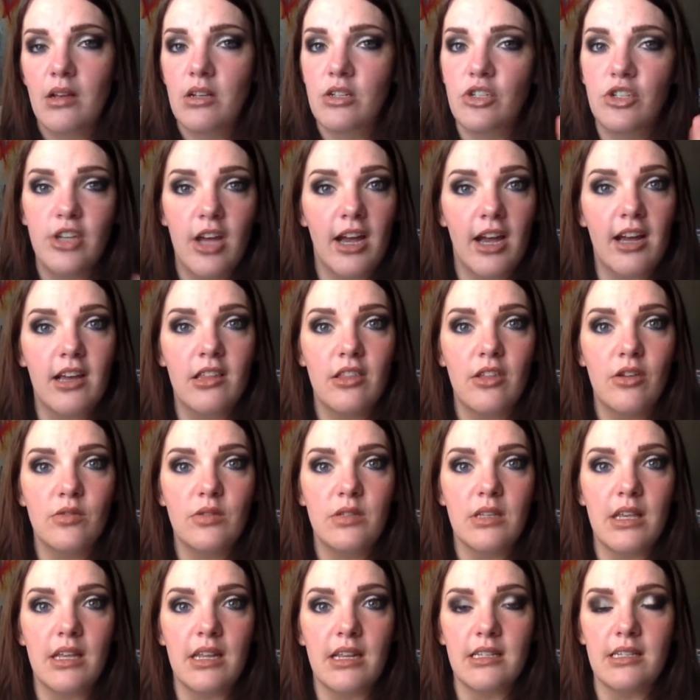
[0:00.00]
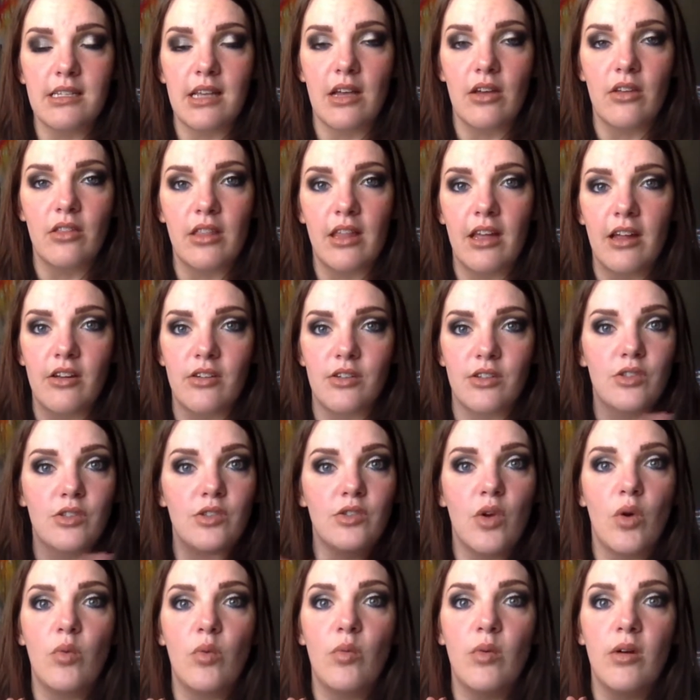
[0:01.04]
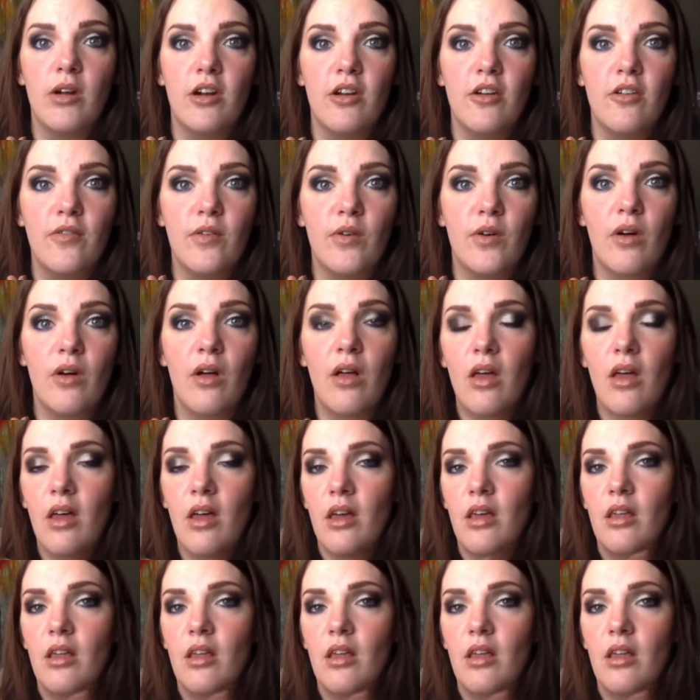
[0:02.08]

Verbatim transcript: Check those ladies out. They are so wonderful.